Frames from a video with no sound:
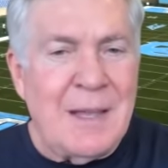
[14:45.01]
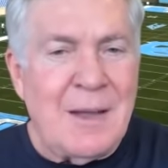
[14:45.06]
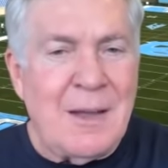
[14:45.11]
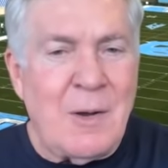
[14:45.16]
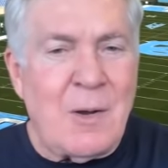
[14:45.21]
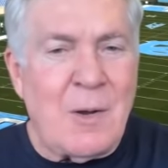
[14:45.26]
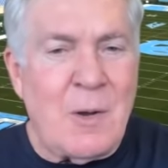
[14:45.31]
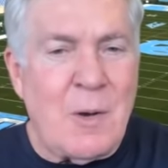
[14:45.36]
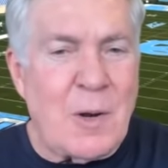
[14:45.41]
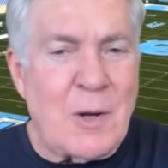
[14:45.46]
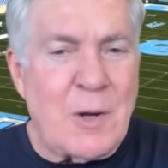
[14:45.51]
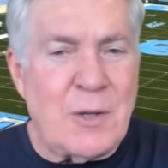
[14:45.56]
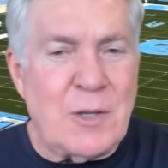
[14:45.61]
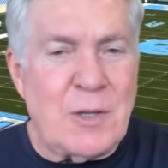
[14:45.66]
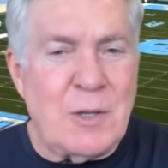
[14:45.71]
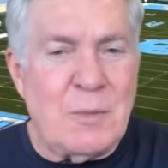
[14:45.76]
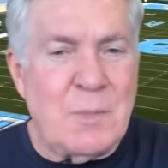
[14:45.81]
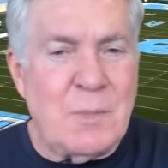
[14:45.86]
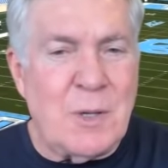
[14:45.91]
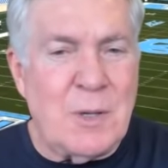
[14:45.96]
or, or do
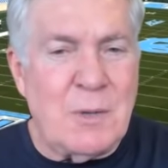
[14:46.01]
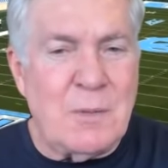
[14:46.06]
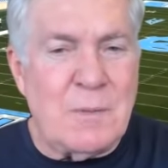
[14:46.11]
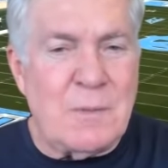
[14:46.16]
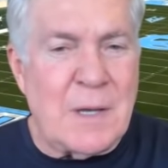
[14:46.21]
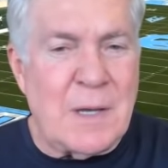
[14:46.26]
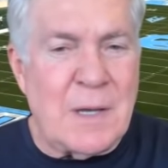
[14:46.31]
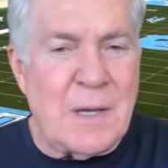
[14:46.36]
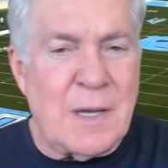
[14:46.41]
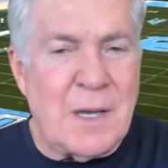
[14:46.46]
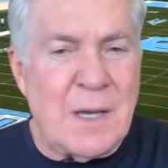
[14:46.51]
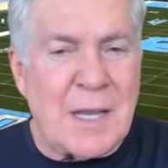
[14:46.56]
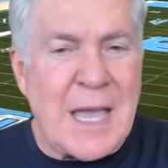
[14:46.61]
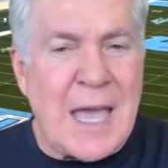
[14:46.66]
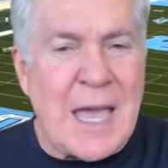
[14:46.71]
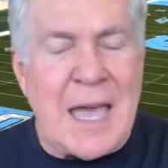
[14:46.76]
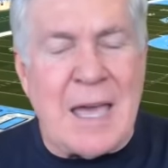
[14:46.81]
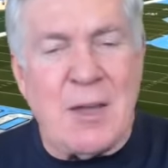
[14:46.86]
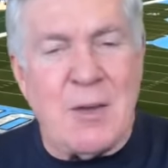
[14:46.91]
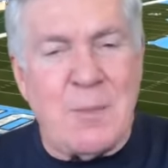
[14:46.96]
you move a, a
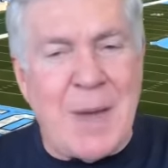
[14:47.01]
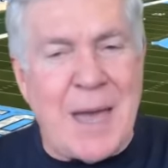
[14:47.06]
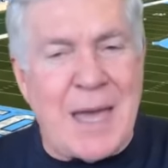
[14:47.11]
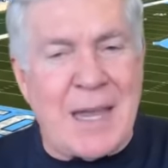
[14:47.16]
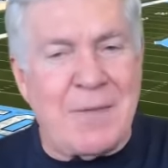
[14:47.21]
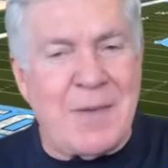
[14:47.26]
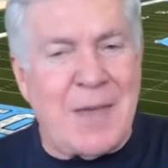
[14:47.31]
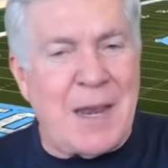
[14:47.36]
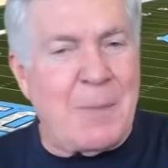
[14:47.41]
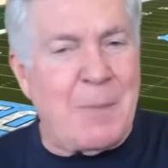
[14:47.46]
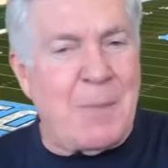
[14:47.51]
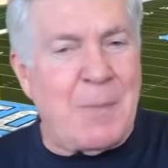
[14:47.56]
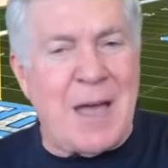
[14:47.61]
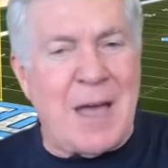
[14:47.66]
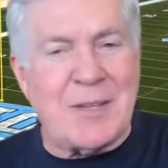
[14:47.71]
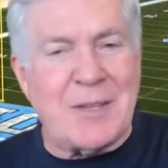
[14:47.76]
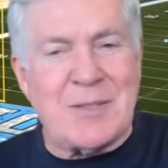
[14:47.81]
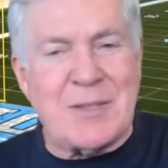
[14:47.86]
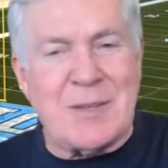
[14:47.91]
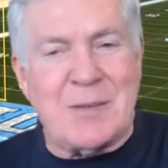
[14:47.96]
guy who might have had a
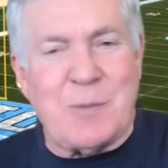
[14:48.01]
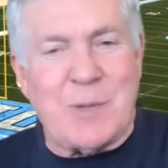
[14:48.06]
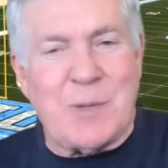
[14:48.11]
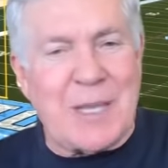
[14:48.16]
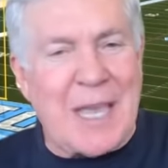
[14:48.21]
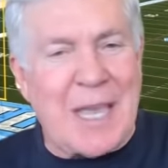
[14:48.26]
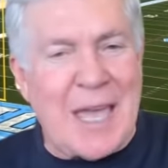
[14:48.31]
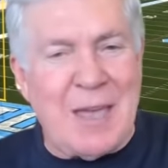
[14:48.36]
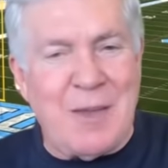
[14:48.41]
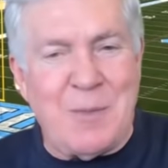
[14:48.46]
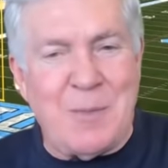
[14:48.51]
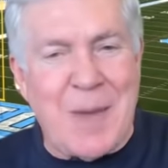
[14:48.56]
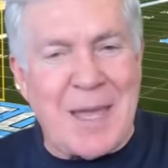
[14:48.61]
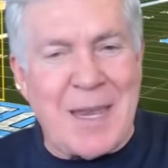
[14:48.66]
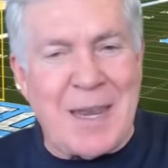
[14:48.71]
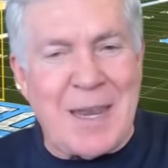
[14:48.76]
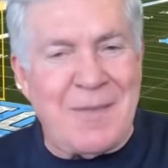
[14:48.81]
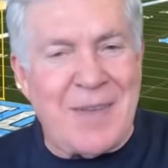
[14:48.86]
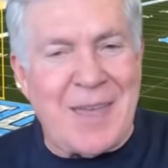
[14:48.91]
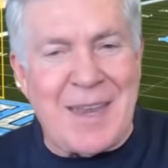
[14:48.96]
positive with a guy who
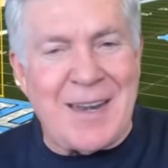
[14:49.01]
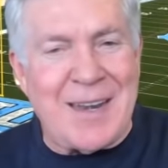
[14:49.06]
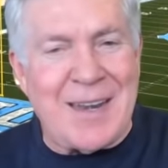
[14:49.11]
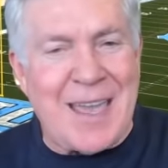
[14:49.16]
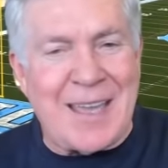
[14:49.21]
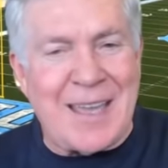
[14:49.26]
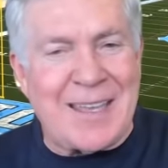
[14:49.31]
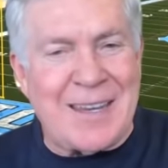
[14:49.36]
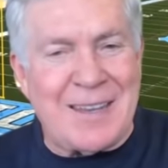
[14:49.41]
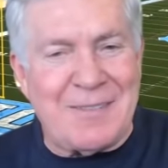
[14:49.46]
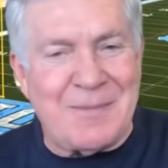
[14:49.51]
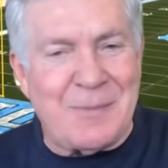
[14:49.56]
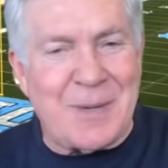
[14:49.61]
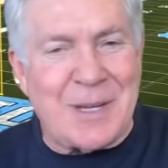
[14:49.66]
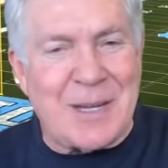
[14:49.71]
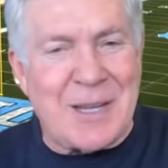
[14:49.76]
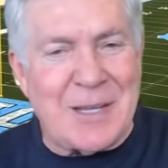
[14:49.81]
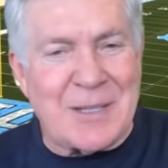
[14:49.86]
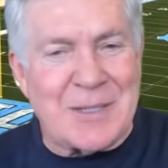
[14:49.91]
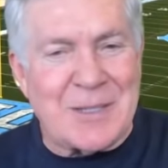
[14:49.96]
might have had a negative
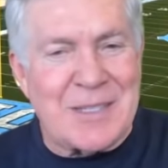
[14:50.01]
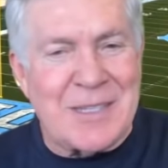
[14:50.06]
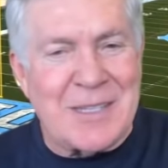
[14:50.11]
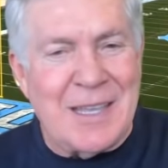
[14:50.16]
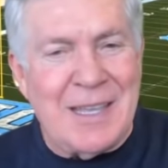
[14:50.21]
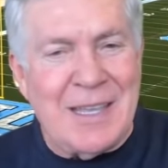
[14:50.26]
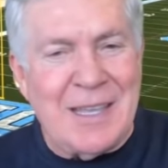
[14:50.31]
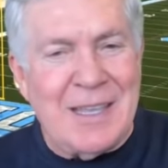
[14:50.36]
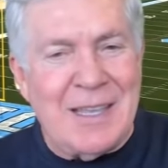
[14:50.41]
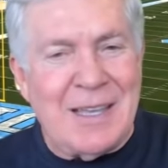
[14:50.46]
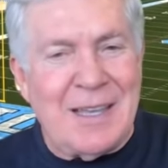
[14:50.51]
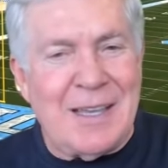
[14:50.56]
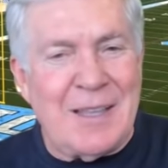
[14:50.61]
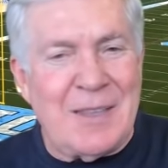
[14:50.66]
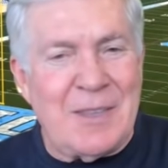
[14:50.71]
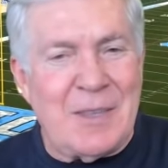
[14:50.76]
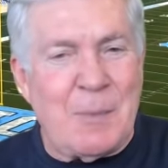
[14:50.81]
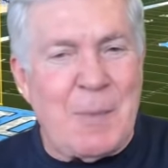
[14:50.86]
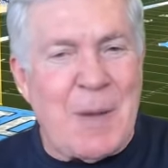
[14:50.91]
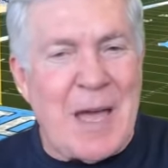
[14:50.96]
because uh,
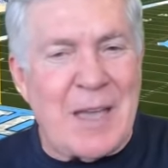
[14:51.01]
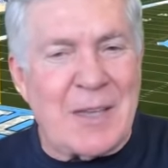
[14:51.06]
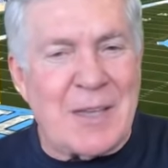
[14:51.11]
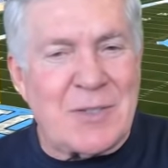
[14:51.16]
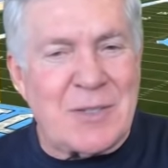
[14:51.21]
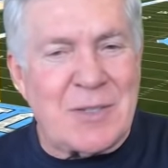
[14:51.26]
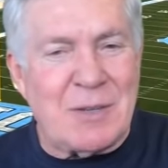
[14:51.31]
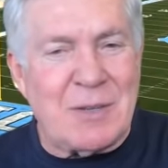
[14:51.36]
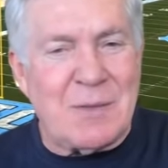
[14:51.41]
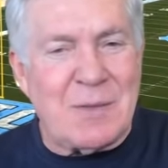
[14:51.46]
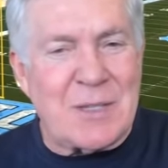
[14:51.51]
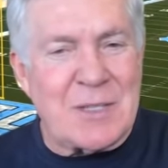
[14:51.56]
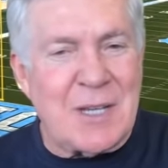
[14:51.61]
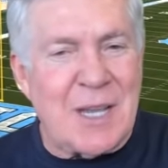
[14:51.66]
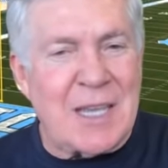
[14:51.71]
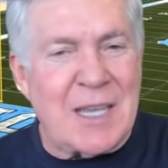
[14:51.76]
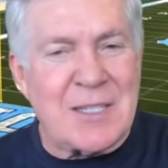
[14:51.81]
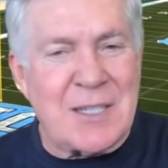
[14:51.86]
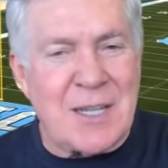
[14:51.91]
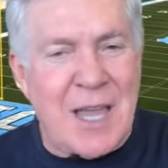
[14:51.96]
the positive is
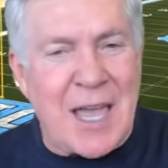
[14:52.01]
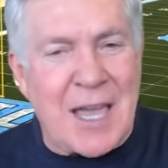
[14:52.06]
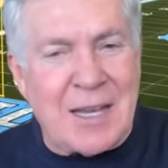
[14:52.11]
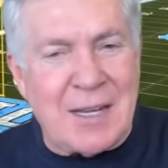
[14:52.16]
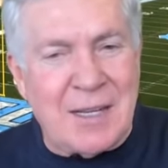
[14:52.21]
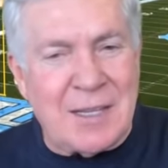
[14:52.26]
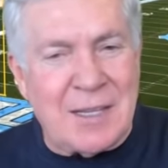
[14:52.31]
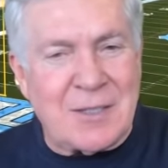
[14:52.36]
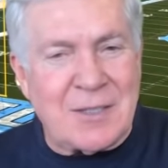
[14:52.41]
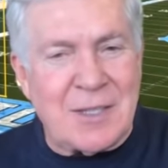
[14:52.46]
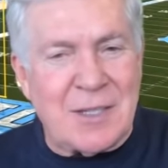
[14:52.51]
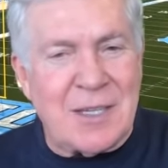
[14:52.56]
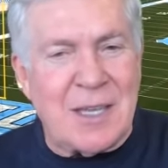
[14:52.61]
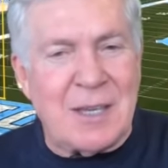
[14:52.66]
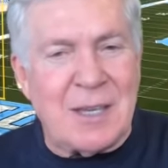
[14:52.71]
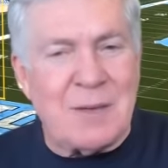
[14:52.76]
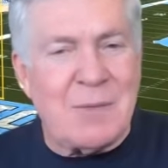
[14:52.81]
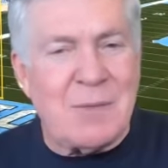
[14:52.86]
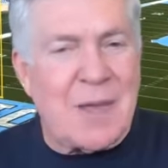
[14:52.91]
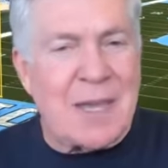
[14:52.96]
less likely to
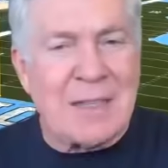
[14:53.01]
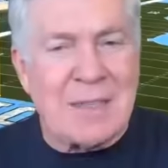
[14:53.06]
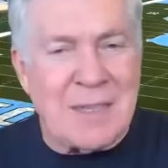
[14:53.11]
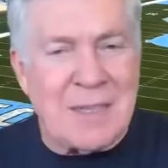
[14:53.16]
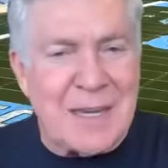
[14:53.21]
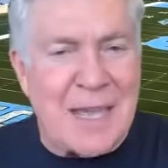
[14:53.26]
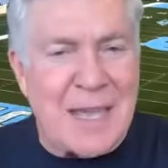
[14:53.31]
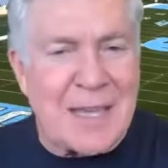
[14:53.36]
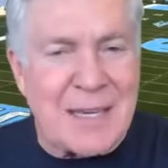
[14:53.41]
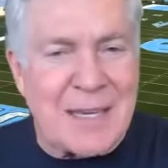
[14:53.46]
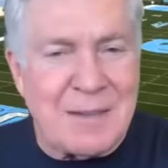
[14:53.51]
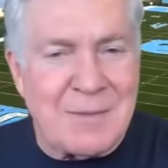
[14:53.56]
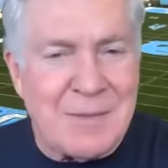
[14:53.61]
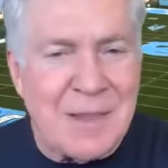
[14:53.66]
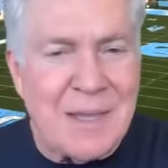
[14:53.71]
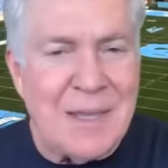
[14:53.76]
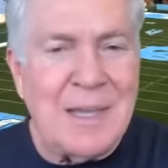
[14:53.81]
infect the negative